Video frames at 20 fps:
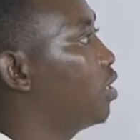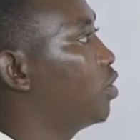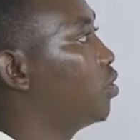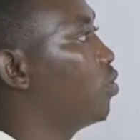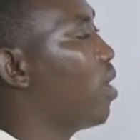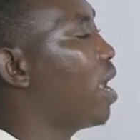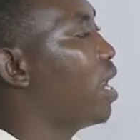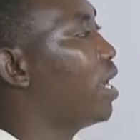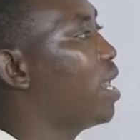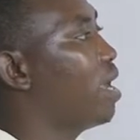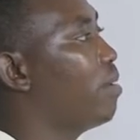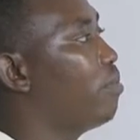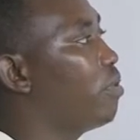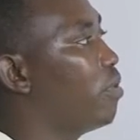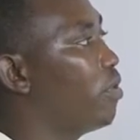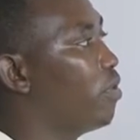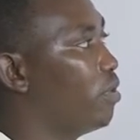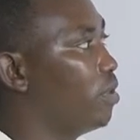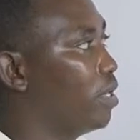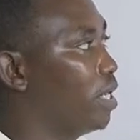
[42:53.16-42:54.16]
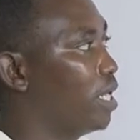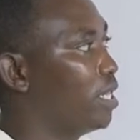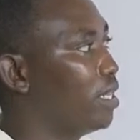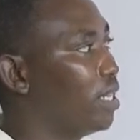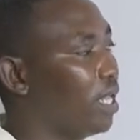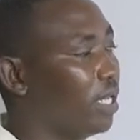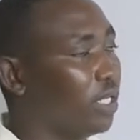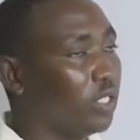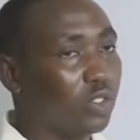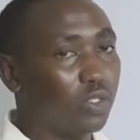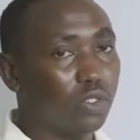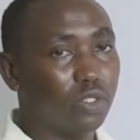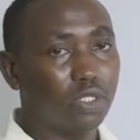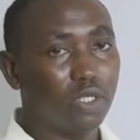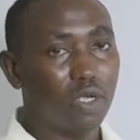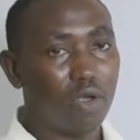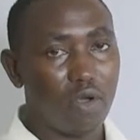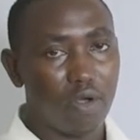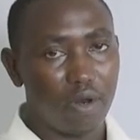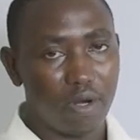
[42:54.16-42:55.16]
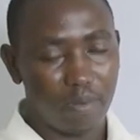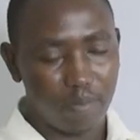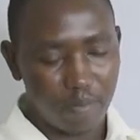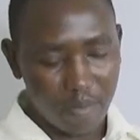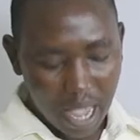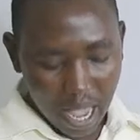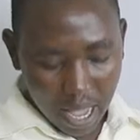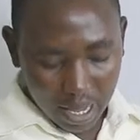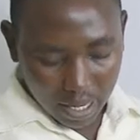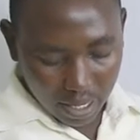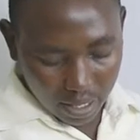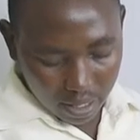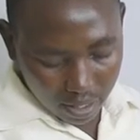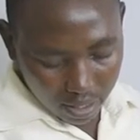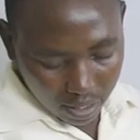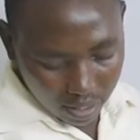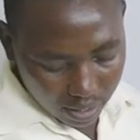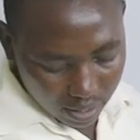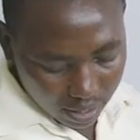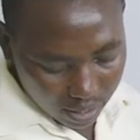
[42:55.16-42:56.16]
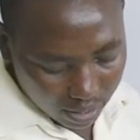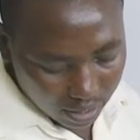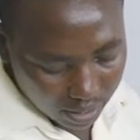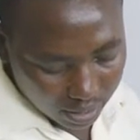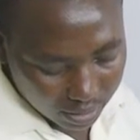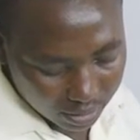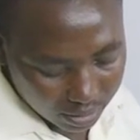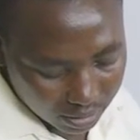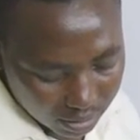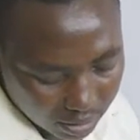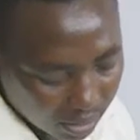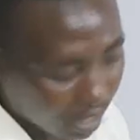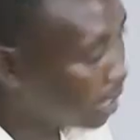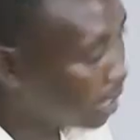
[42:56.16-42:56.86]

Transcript: to wind up on the issues on bearing is